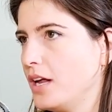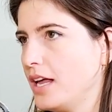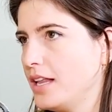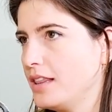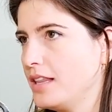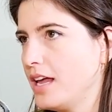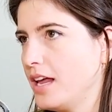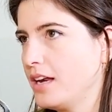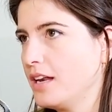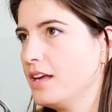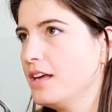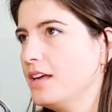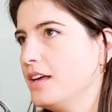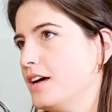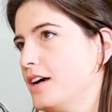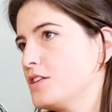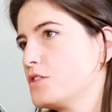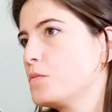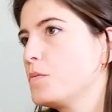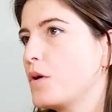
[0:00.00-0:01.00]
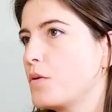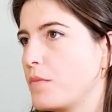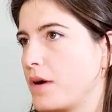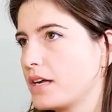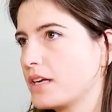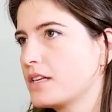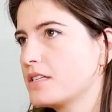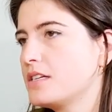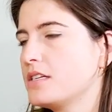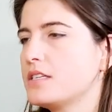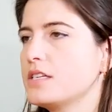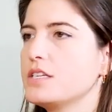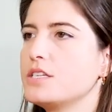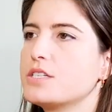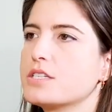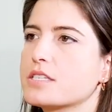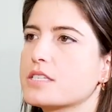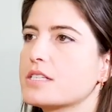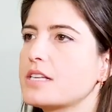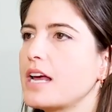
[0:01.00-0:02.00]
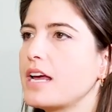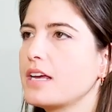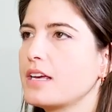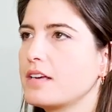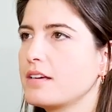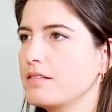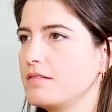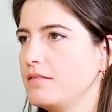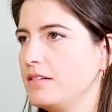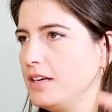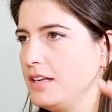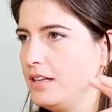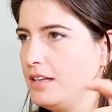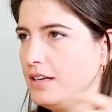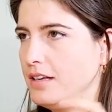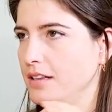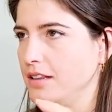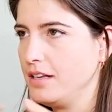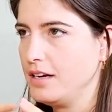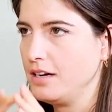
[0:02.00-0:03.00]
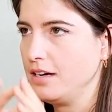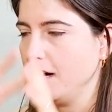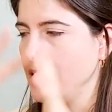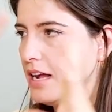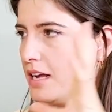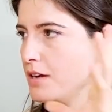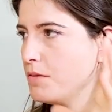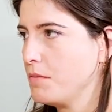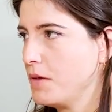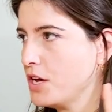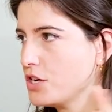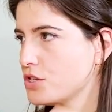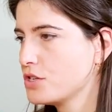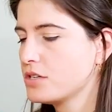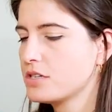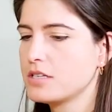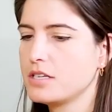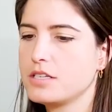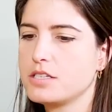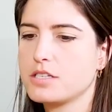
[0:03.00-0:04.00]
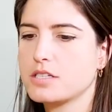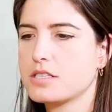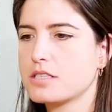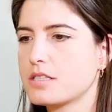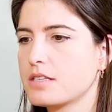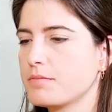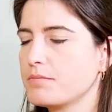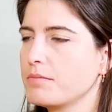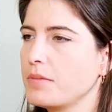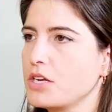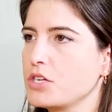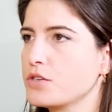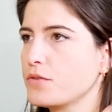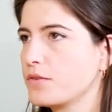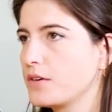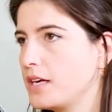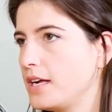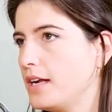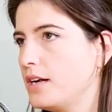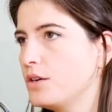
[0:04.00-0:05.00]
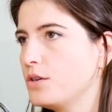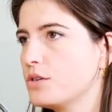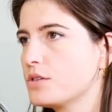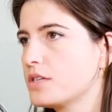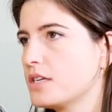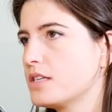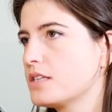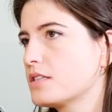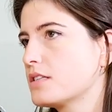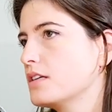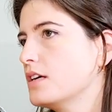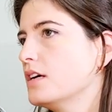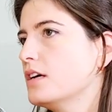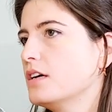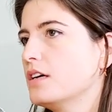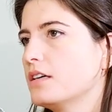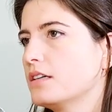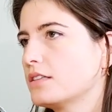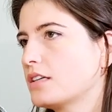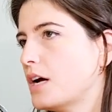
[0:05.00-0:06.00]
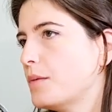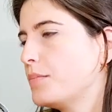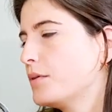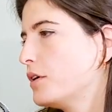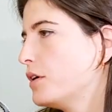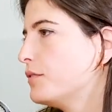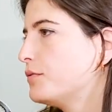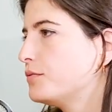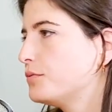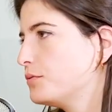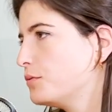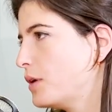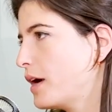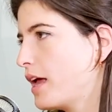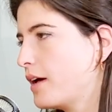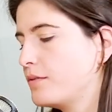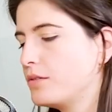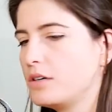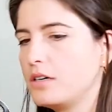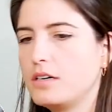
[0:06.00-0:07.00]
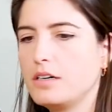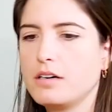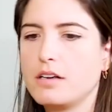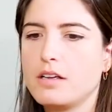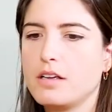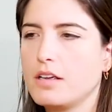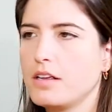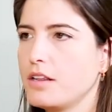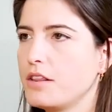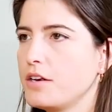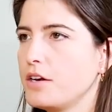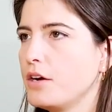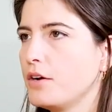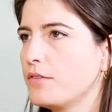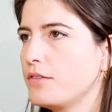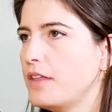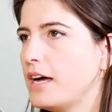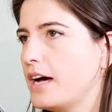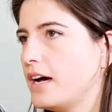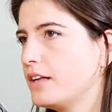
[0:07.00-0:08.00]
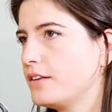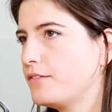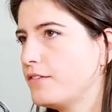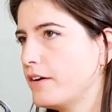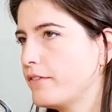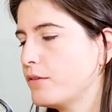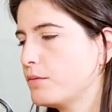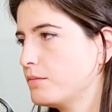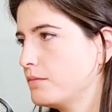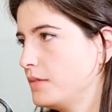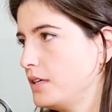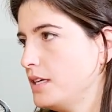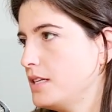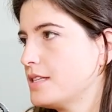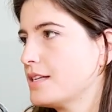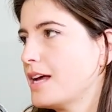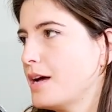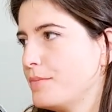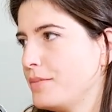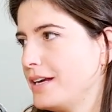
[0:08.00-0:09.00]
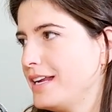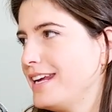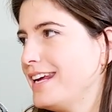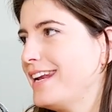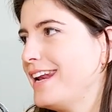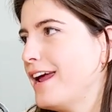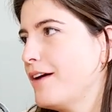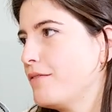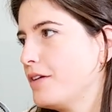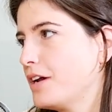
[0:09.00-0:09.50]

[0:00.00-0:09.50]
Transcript: And then a supermarket is, it's just like in their like measures, it's just bunch of kilos, it's couple of whatever, three of that, five of, it's happening in every